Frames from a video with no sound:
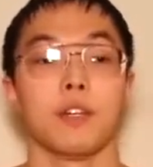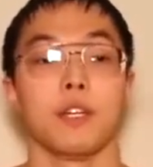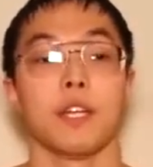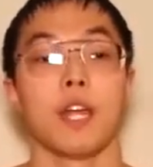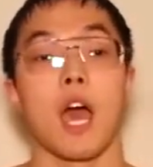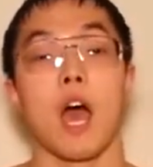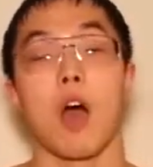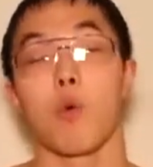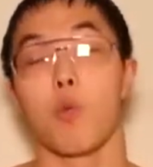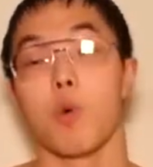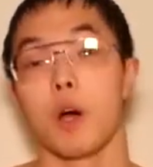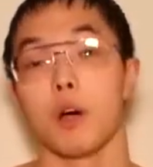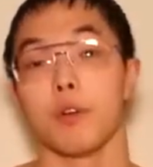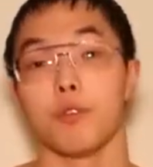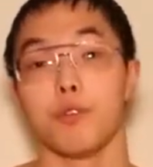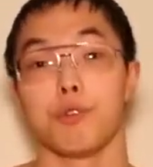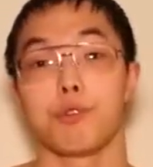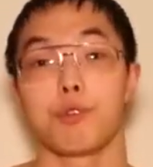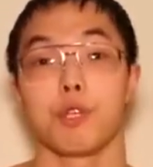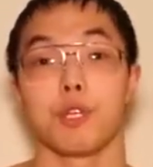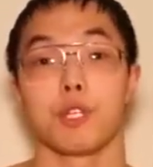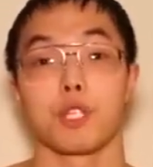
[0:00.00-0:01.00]
in how well
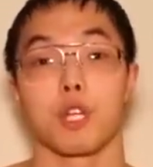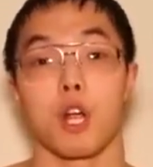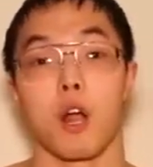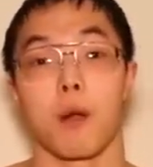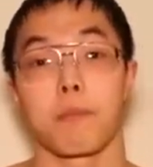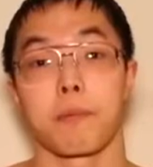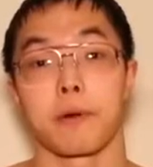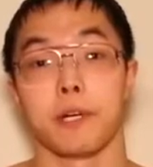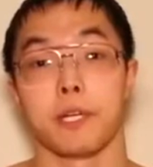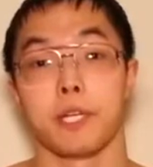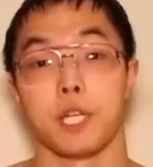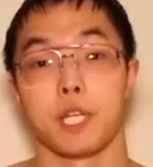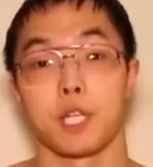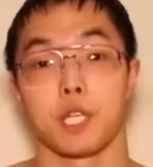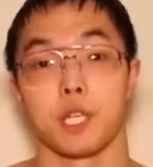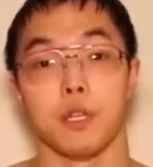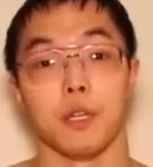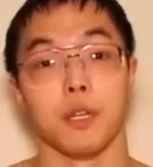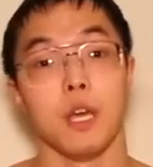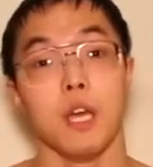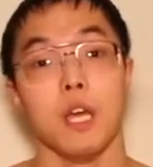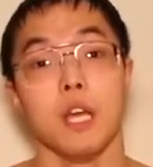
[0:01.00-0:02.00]
nutrients are
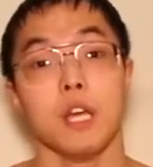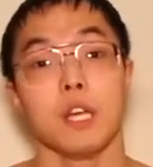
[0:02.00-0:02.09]
partitioned.